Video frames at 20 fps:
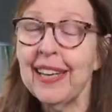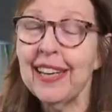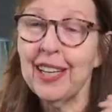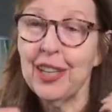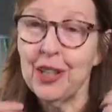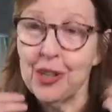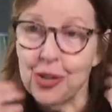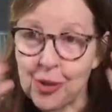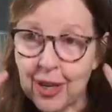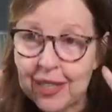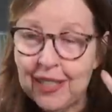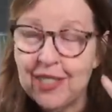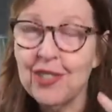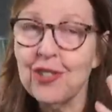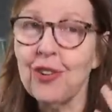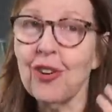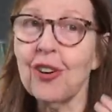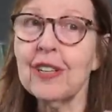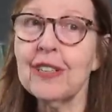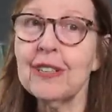You know, I
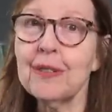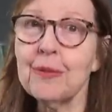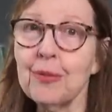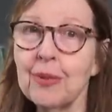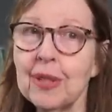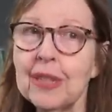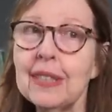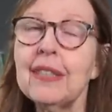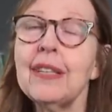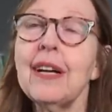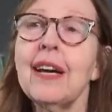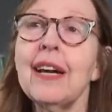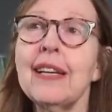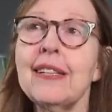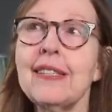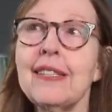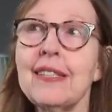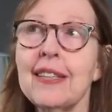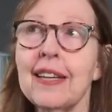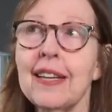started
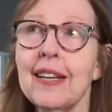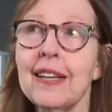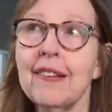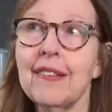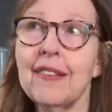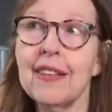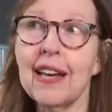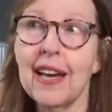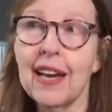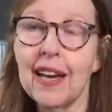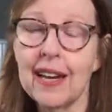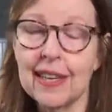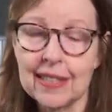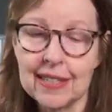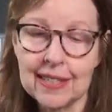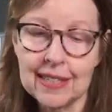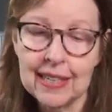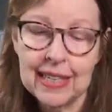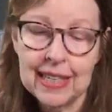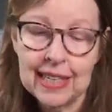realizing that